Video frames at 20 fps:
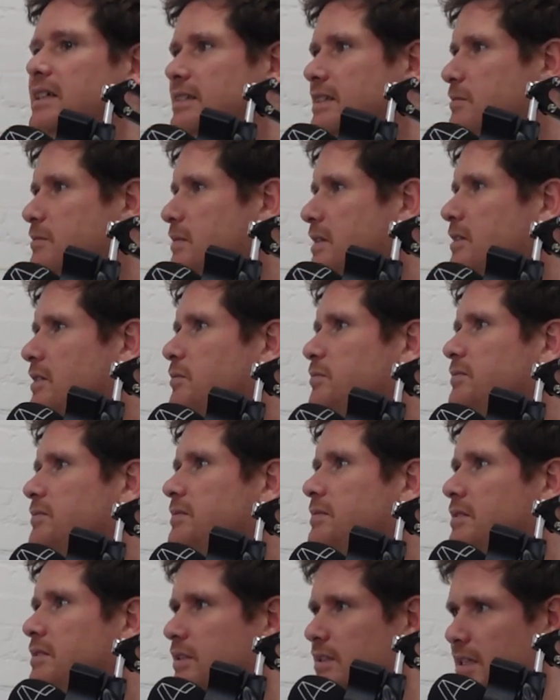timber, or
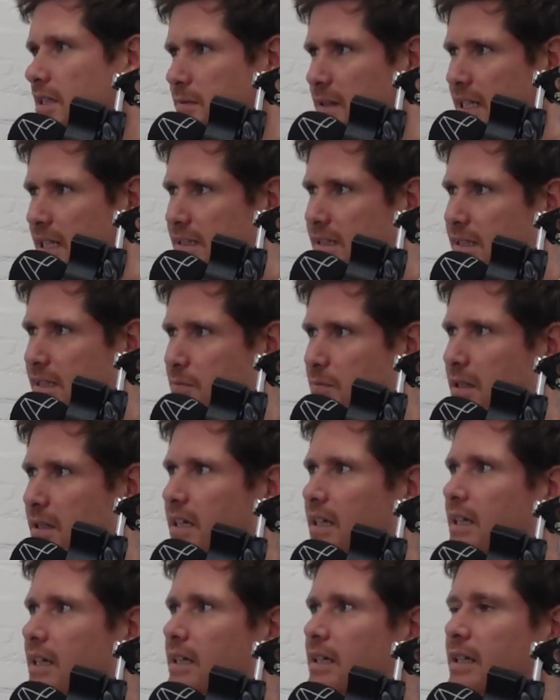cross-laminated
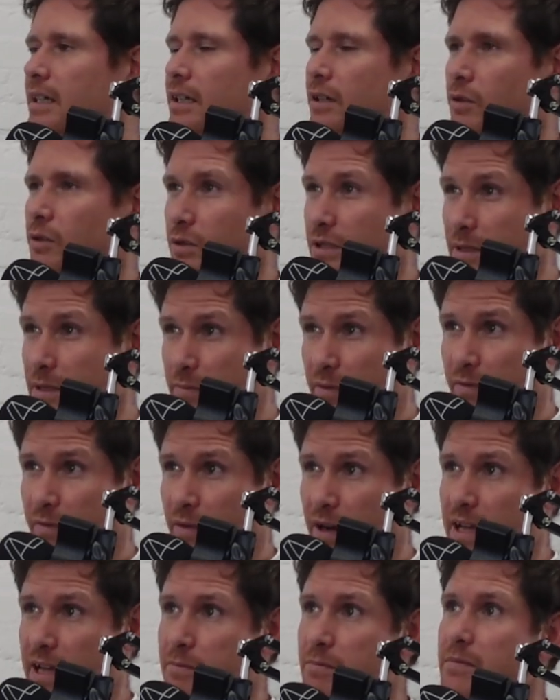timber, or timber
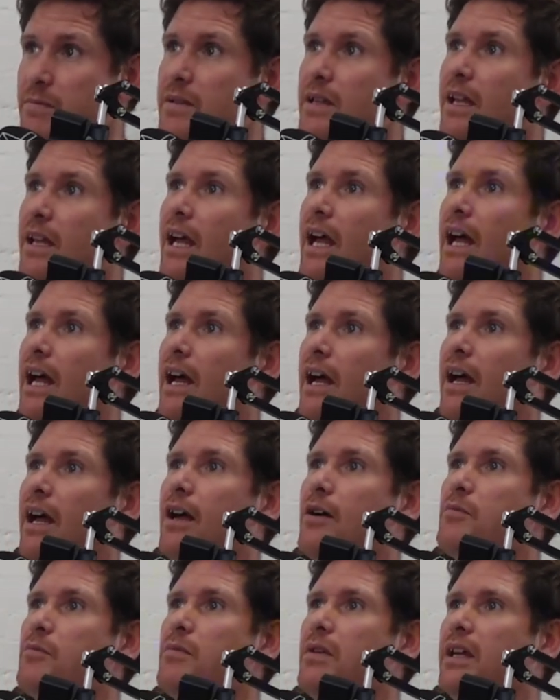frame
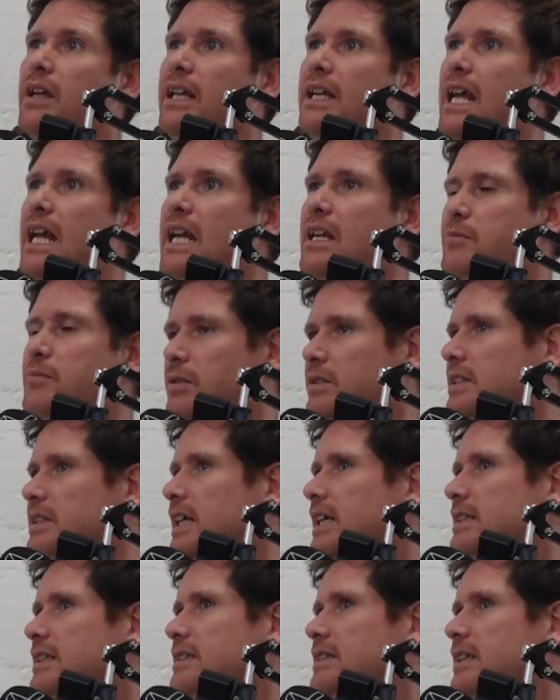in any
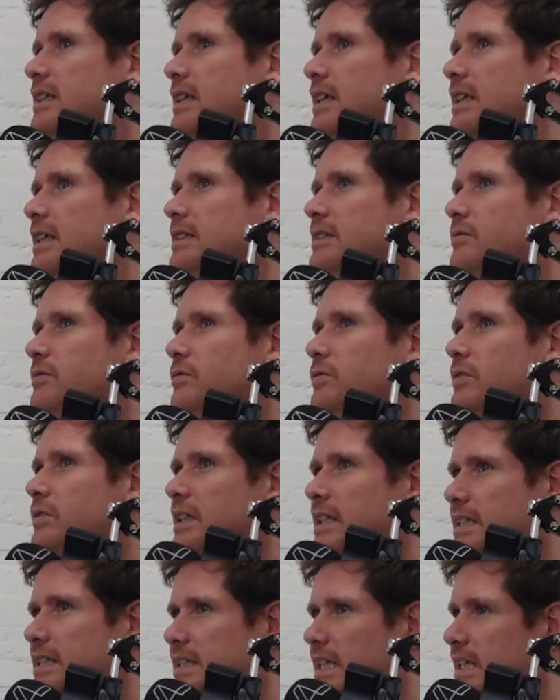project is
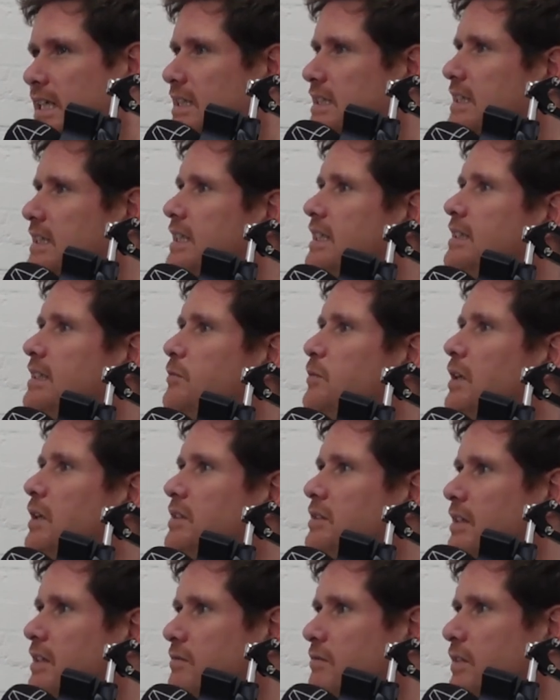really challenging
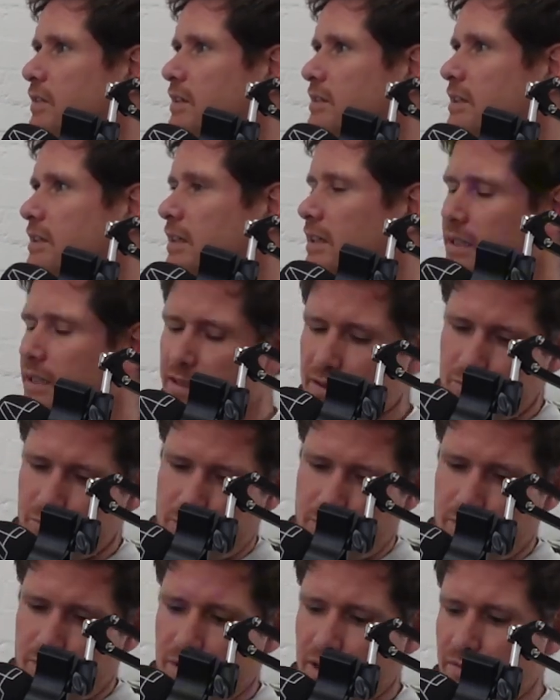post-Grenfell. So
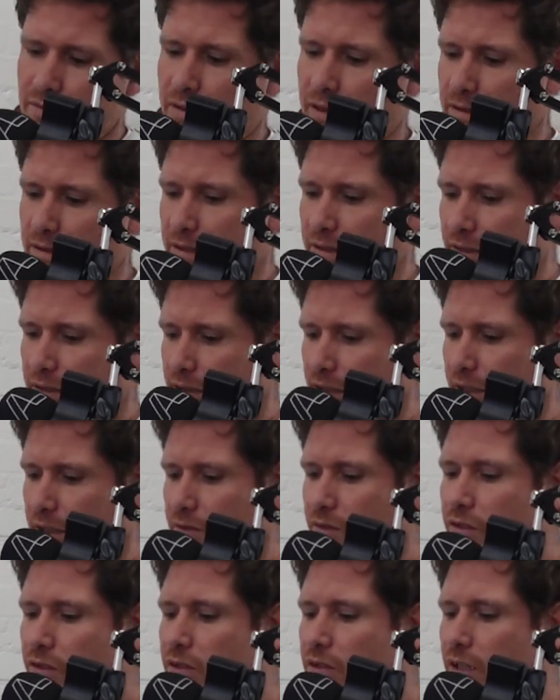Grenfell's
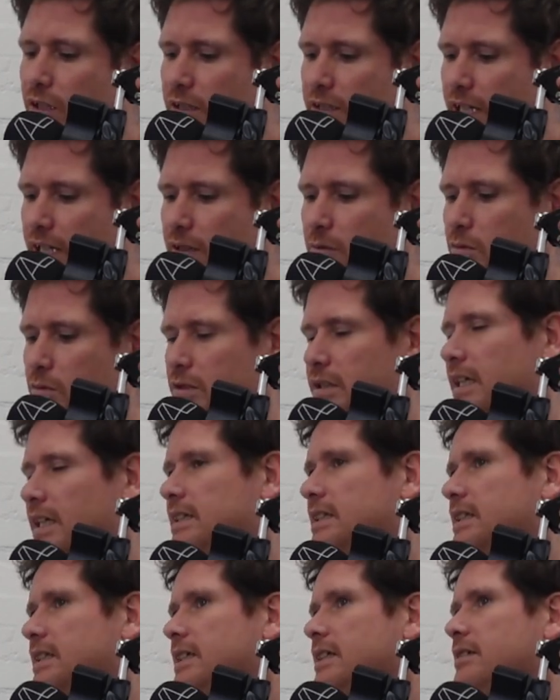a terrible
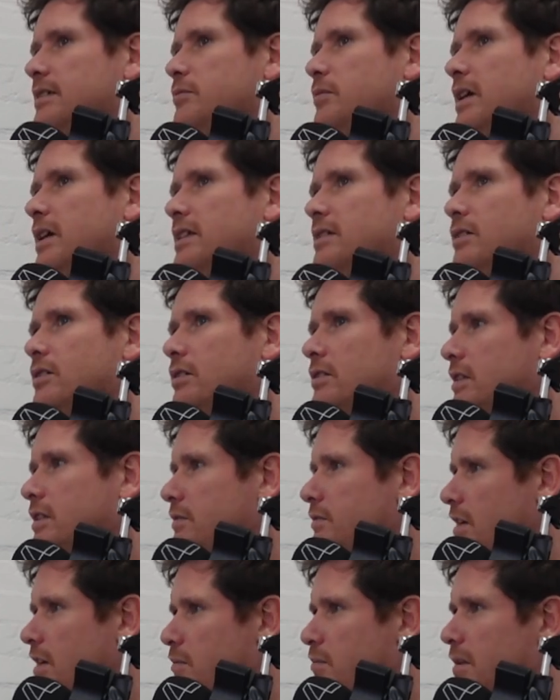tragedy, but it's
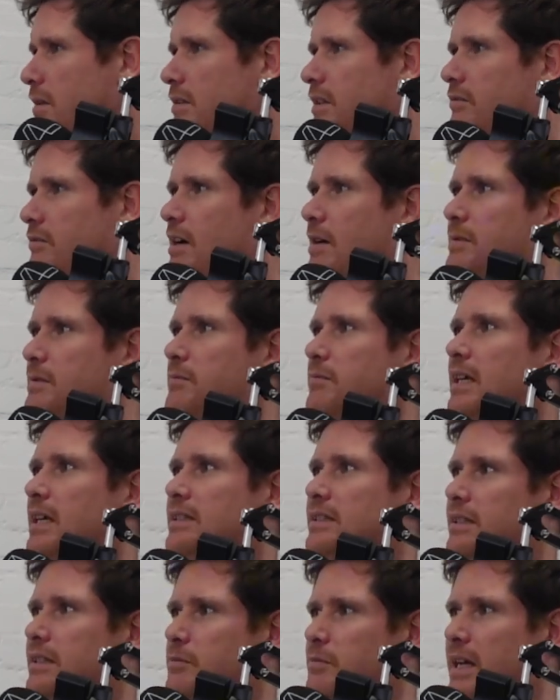concrete frame building wrapped in
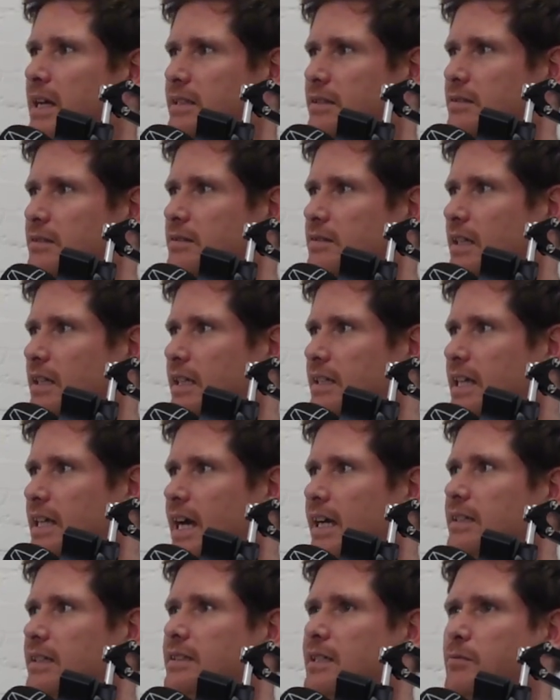plastic and metal, and
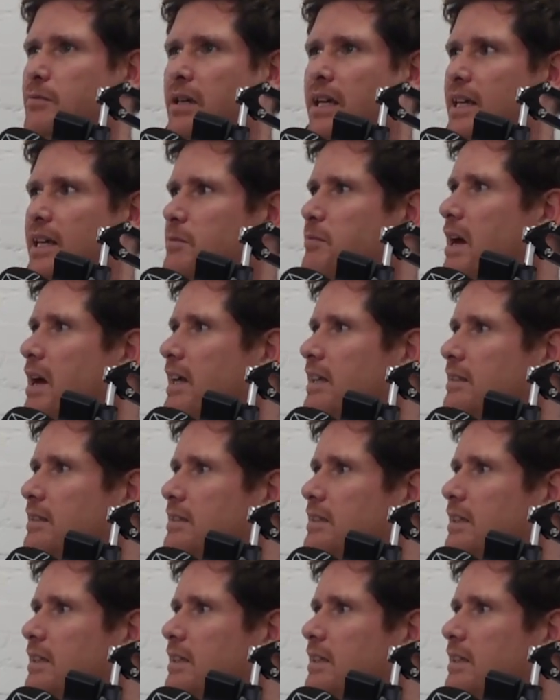yet timber gets banned.